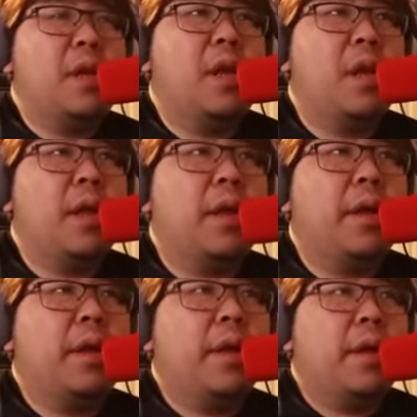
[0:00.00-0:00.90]

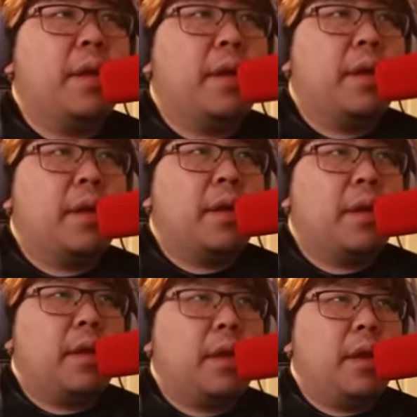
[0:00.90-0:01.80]

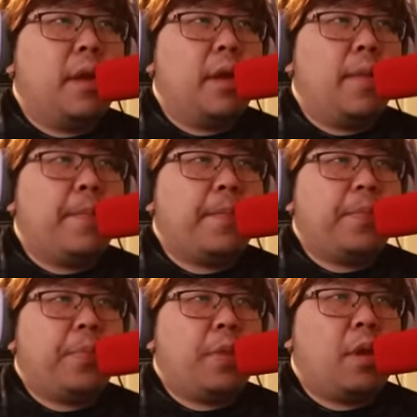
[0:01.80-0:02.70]

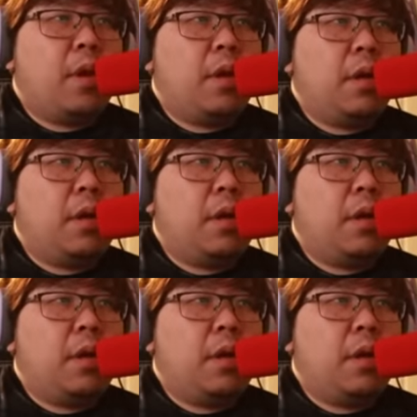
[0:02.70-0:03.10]
Nobody speaks.